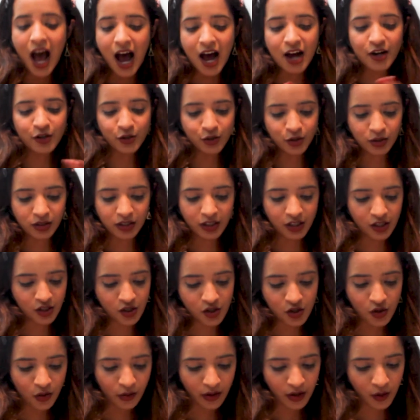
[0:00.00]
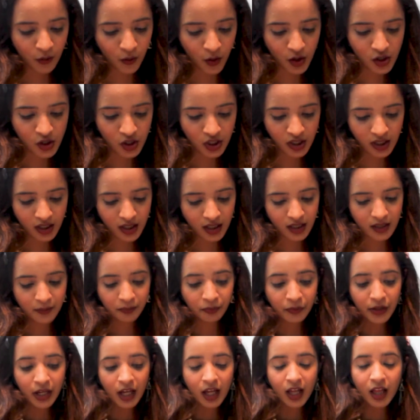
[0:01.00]
I really enjoyed watching
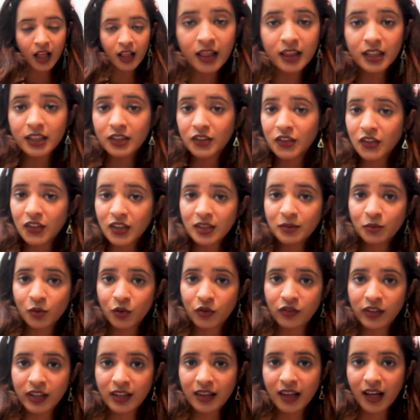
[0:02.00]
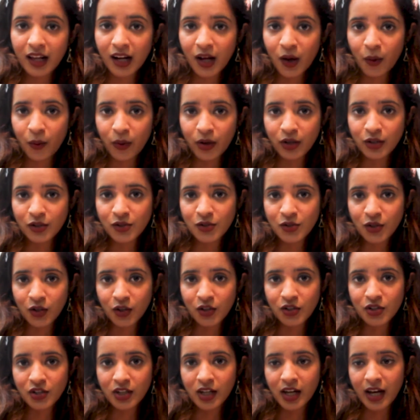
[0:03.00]
it. The third movie that I want to
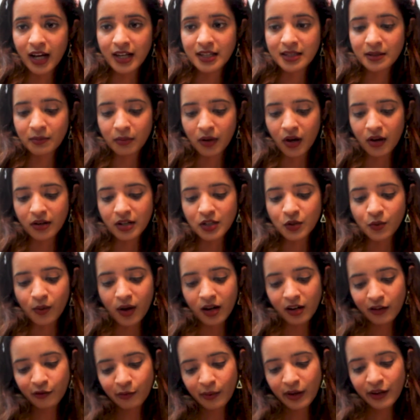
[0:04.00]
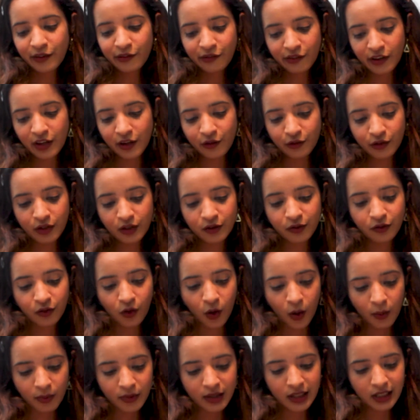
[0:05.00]
talk to you guys about is one of my
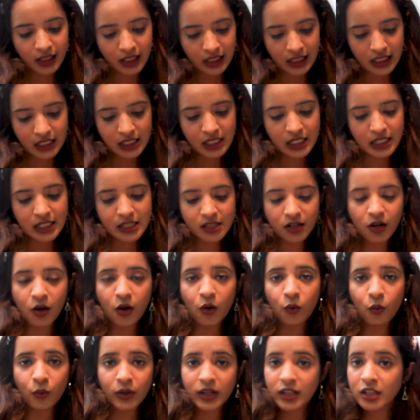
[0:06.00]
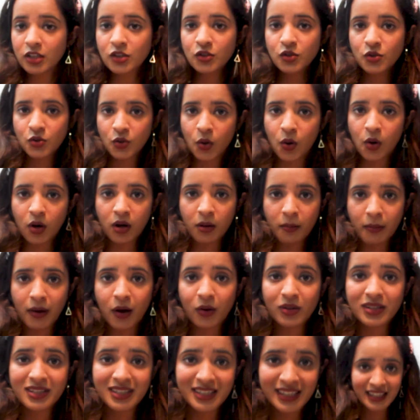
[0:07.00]
favorite from the list. It's called We Need to Talk
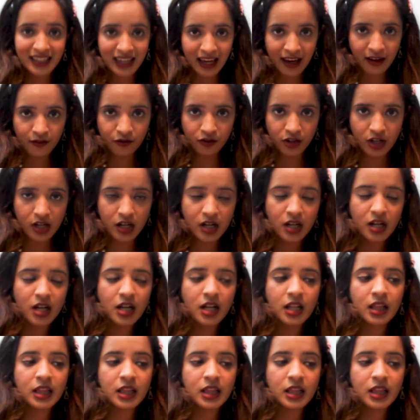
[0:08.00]
About Kevin.